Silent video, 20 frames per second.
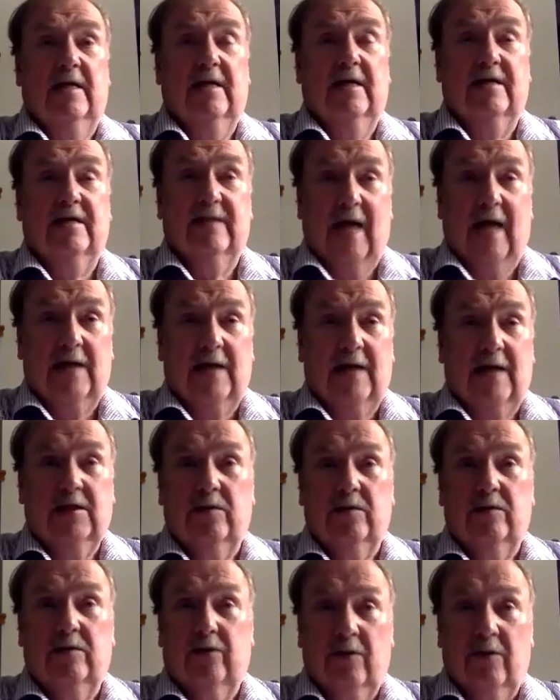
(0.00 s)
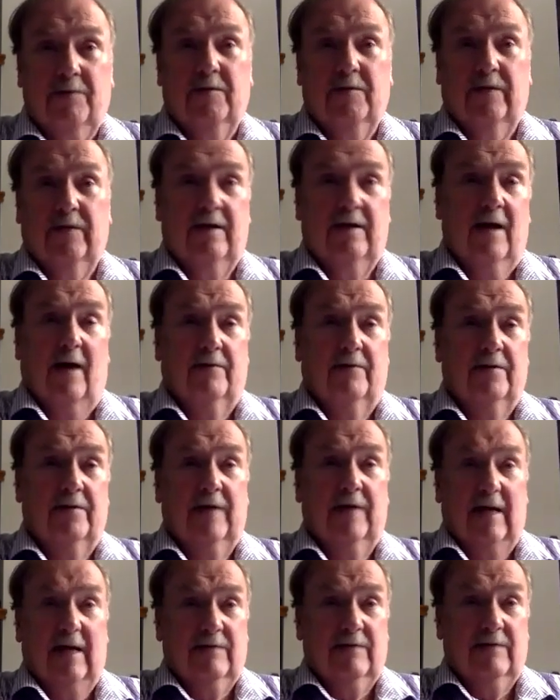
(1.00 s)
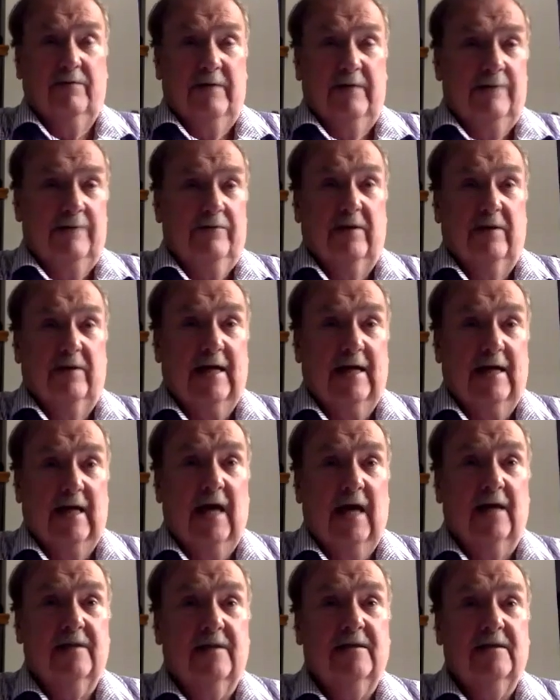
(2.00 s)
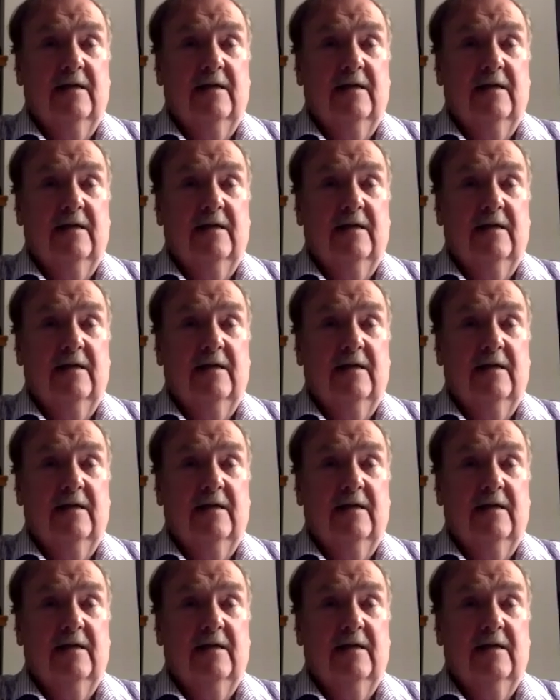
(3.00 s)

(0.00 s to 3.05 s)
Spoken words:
is not to interpret the novel. That's for people like us.